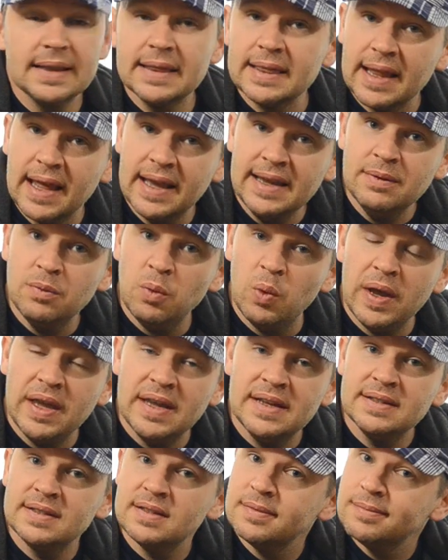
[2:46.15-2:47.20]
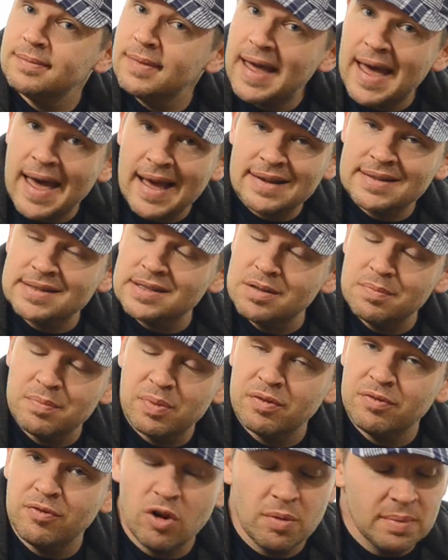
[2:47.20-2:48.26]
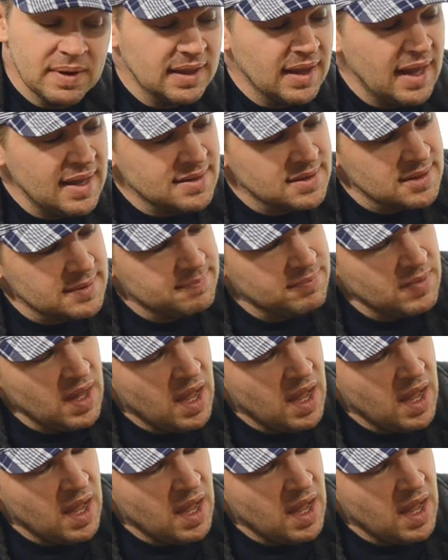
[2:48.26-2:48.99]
lightweight, excellent performing lens.